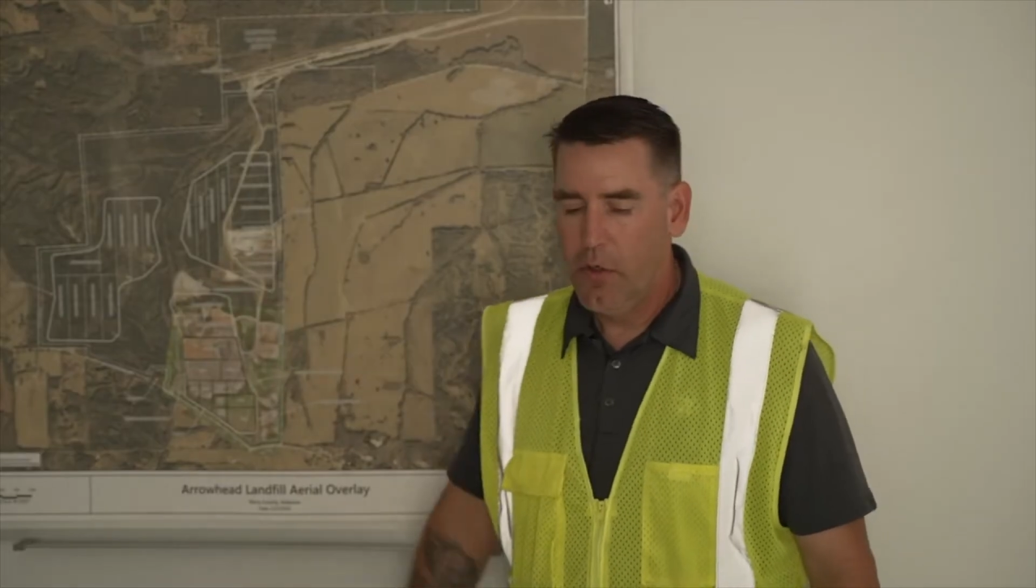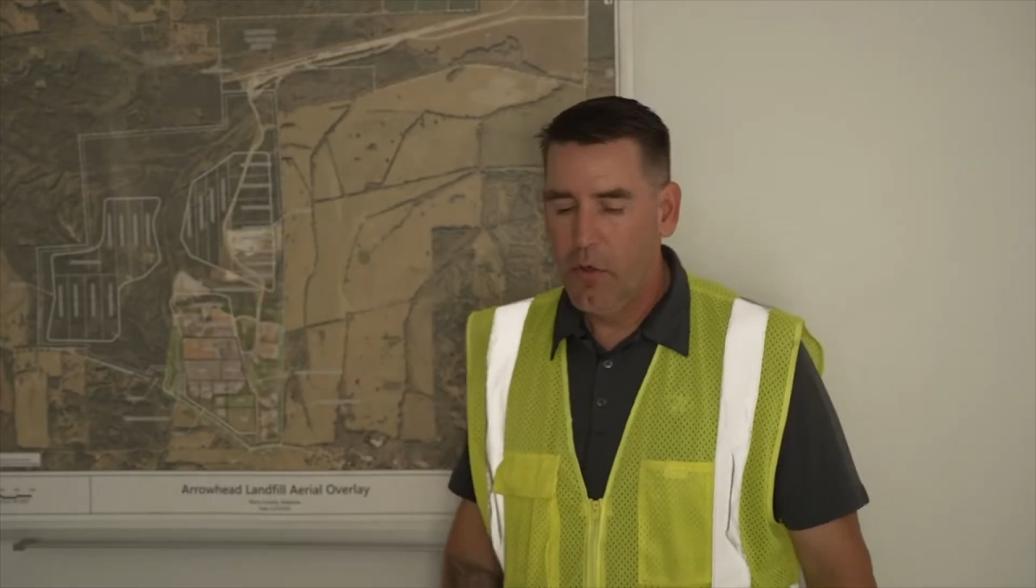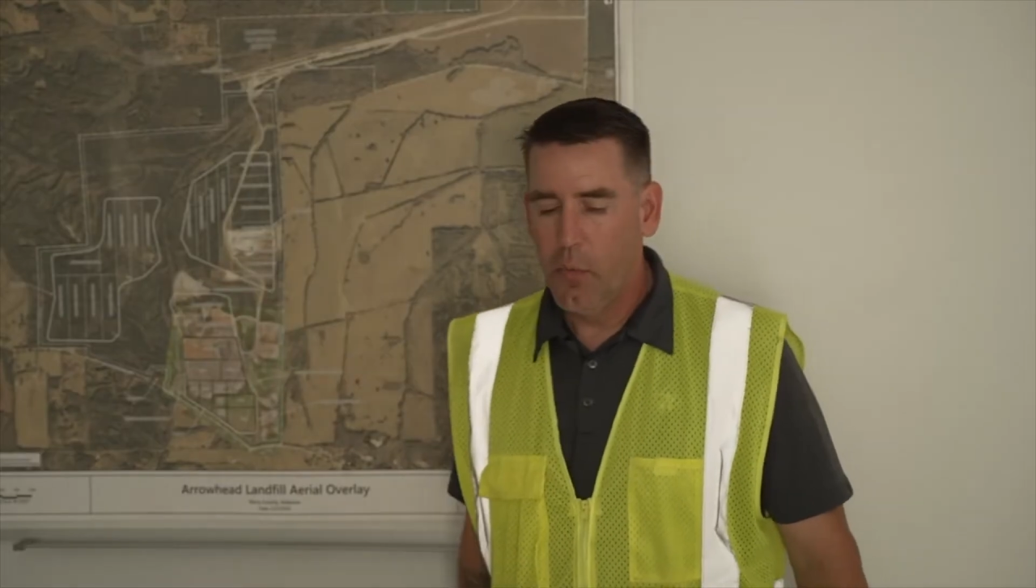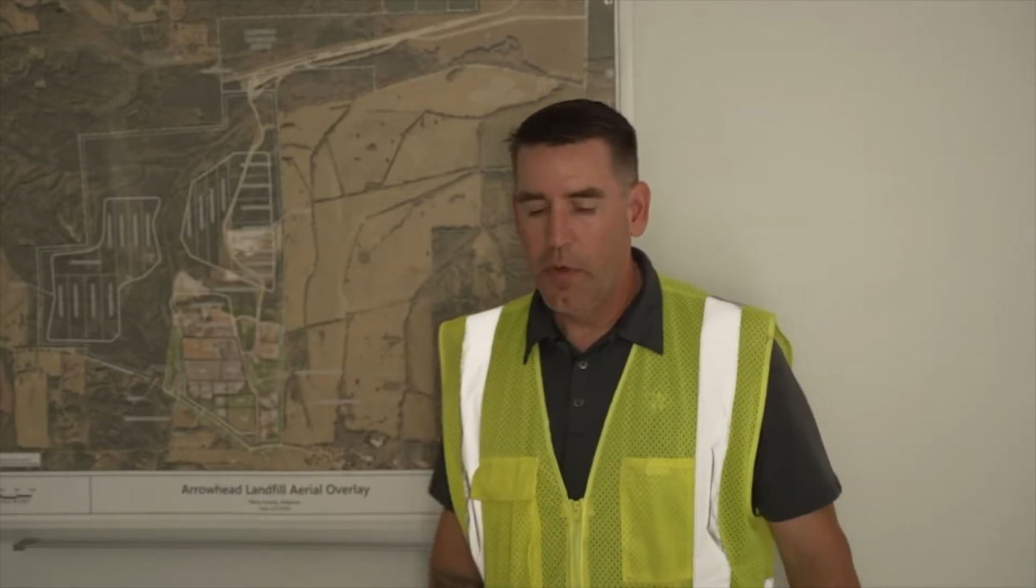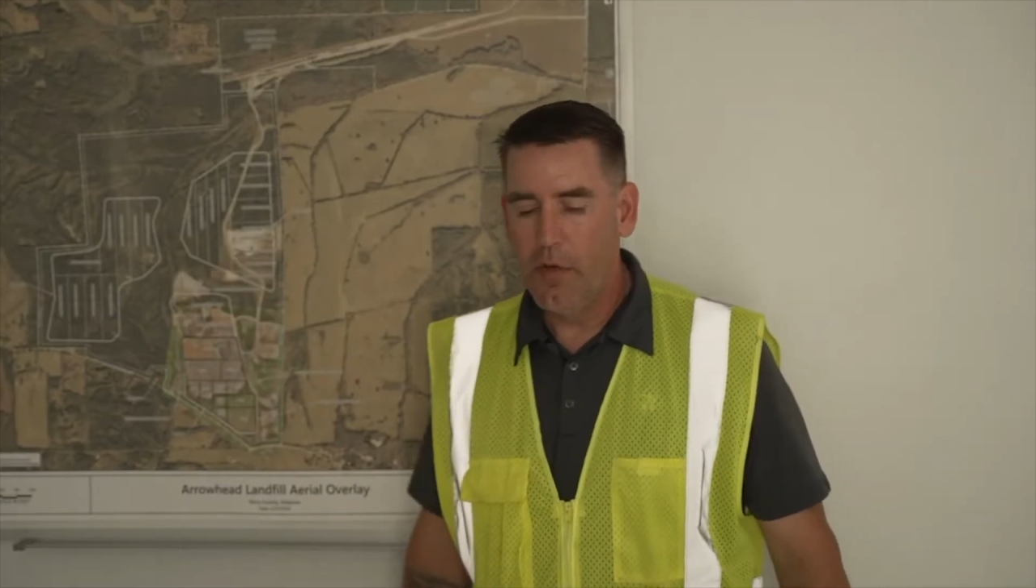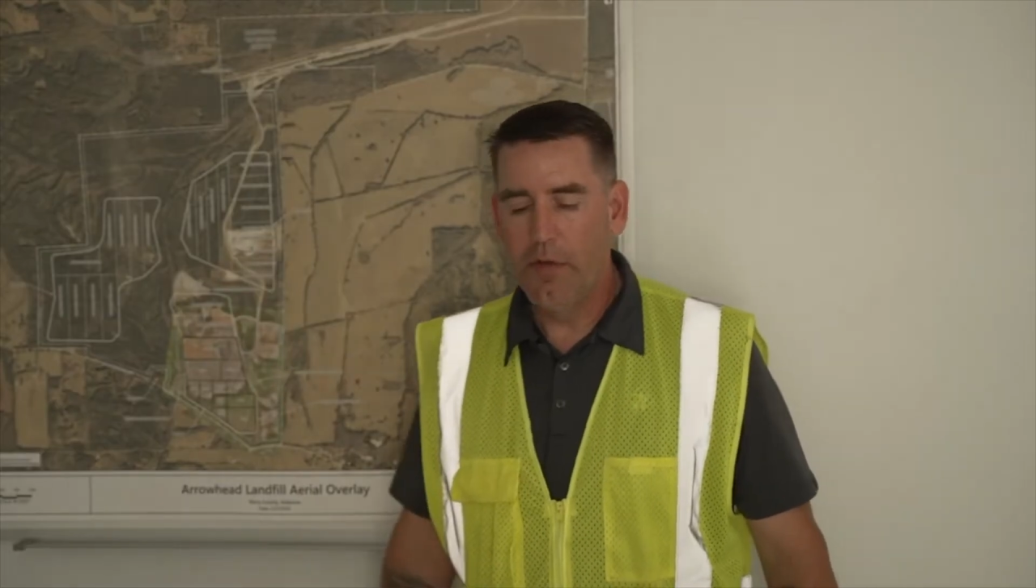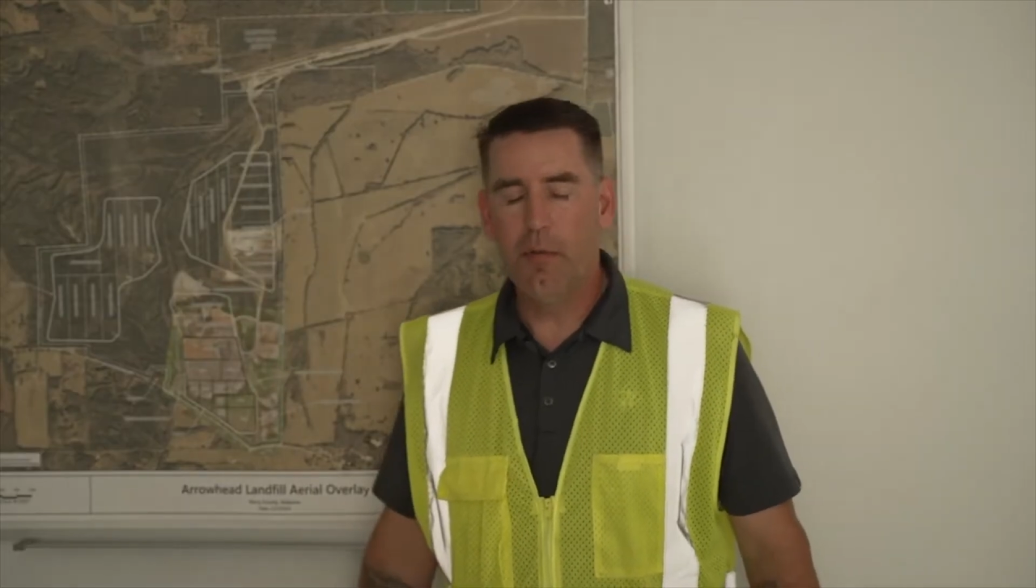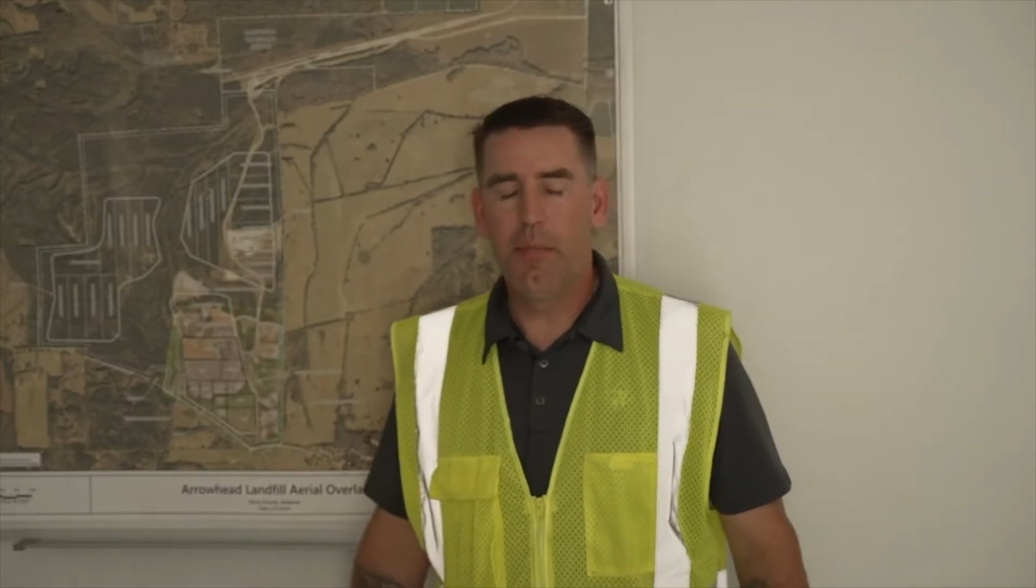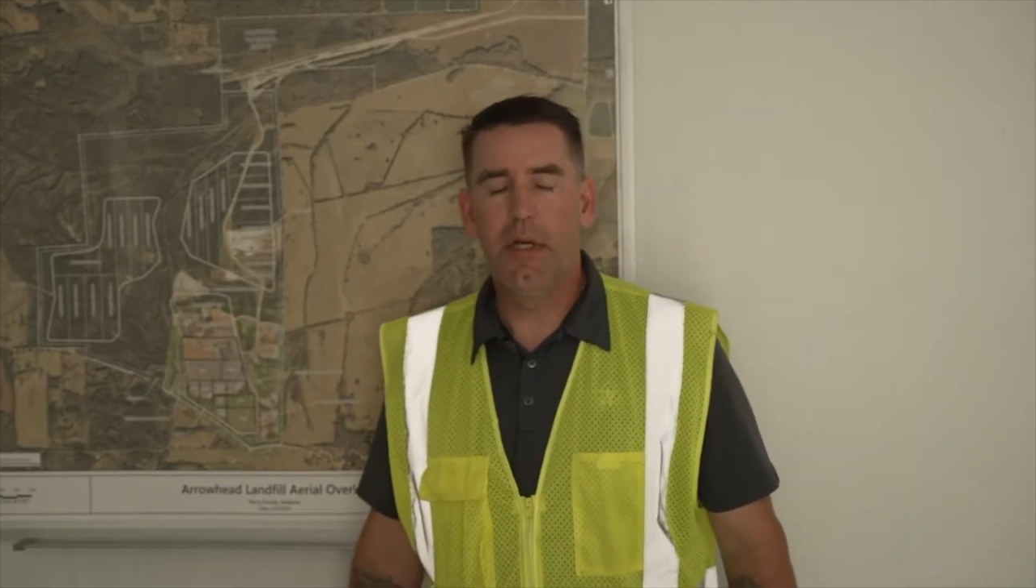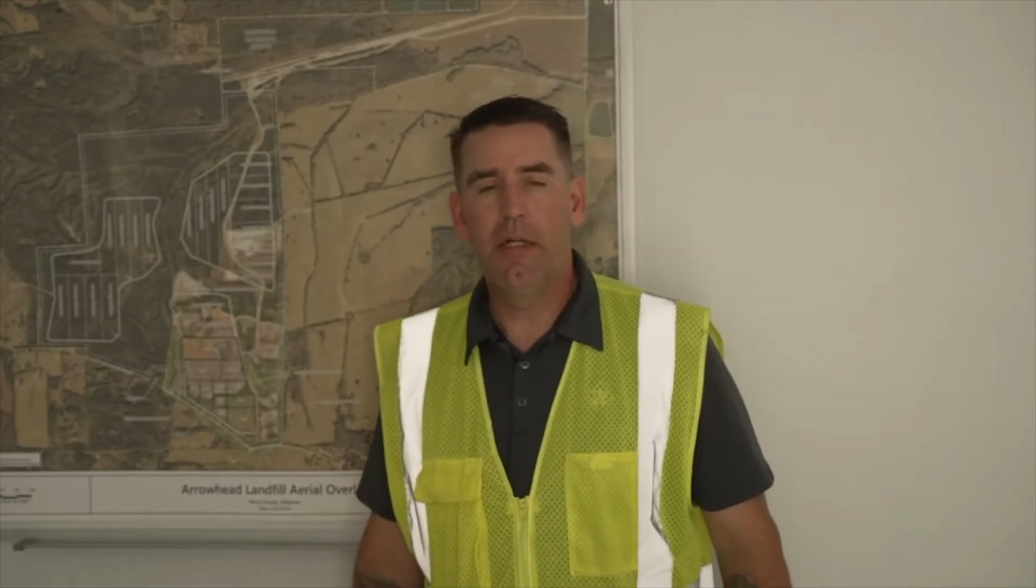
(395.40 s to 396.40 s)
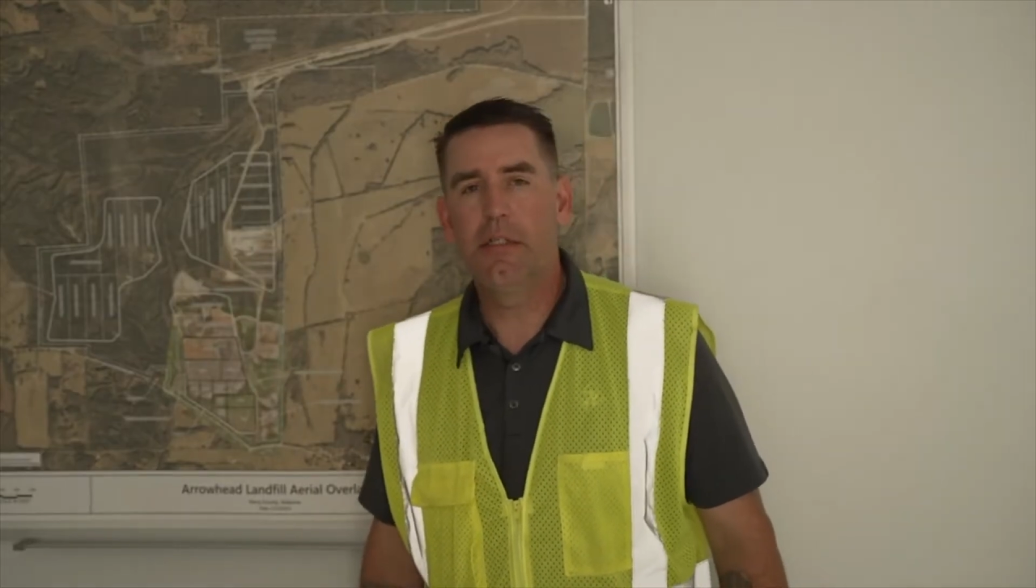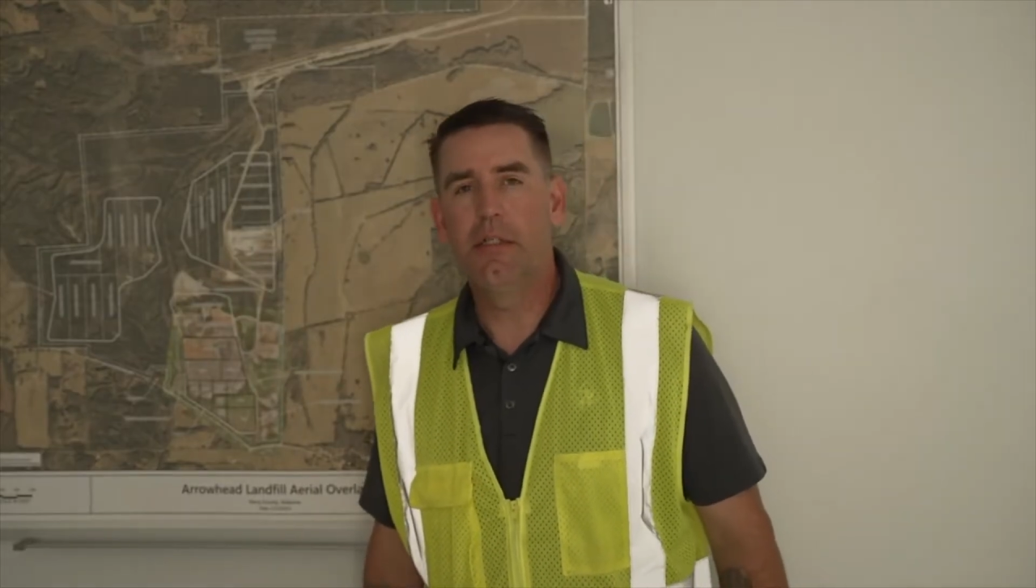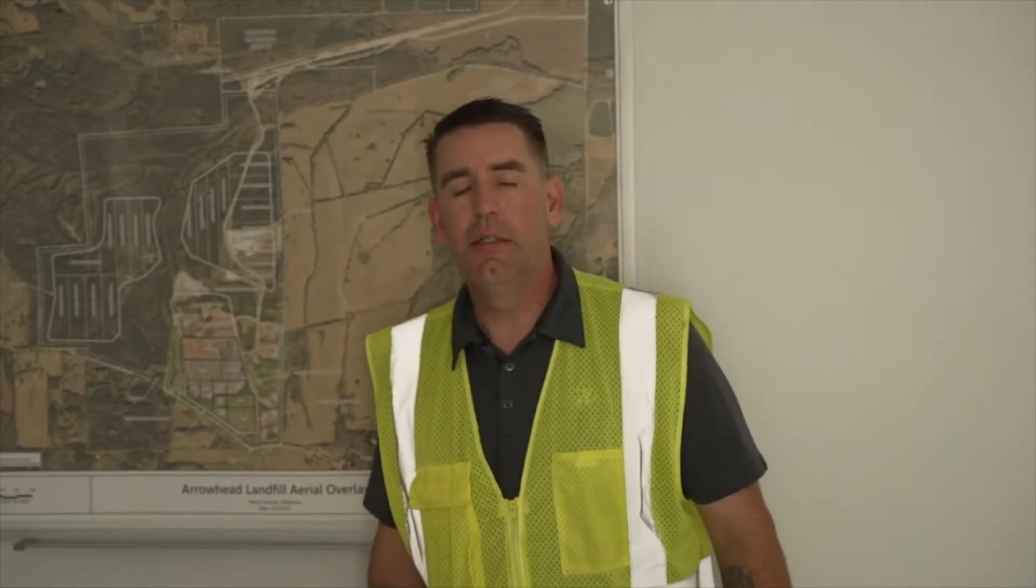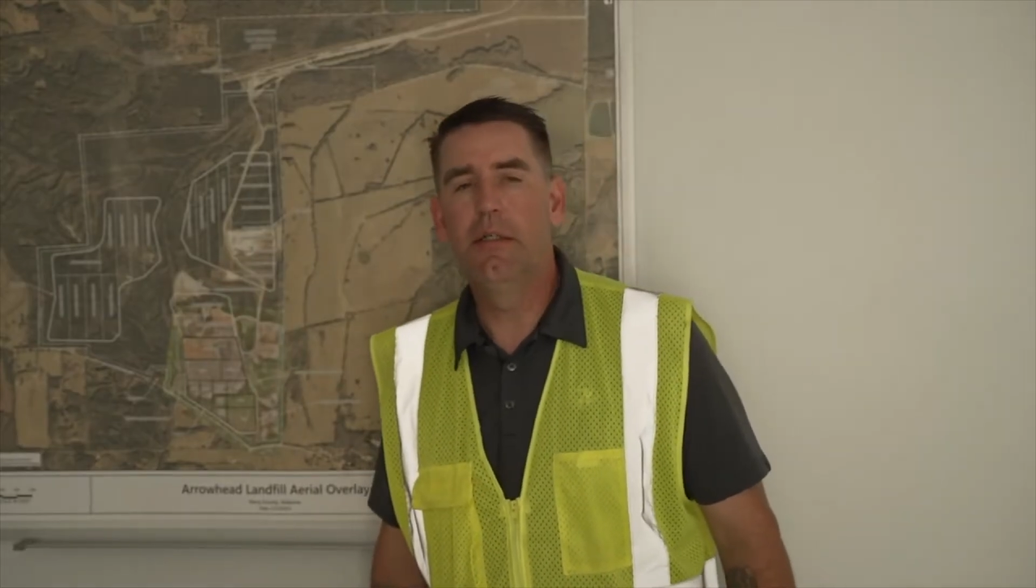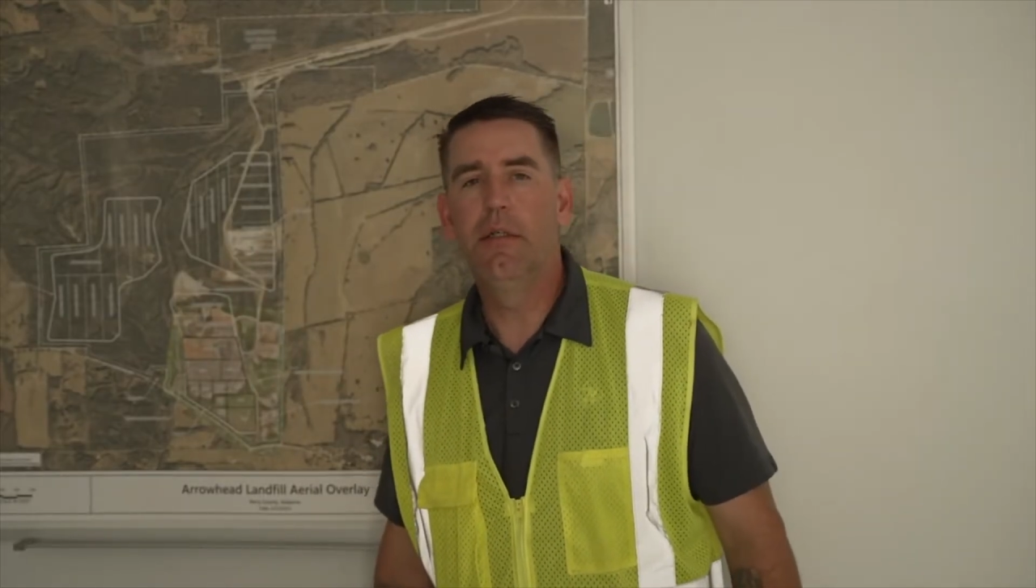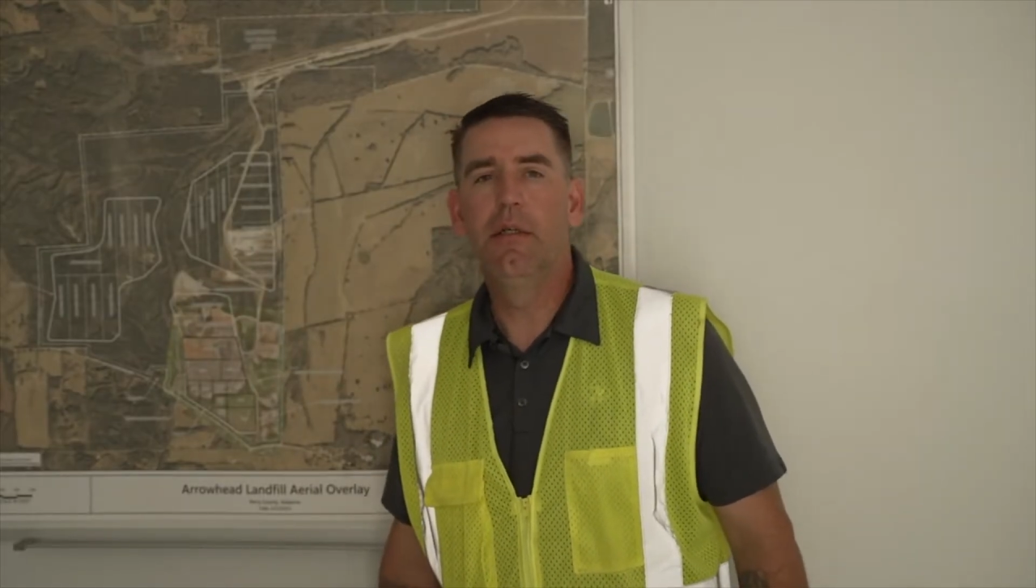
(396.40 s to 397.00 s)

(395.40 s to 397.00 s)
we have a capacity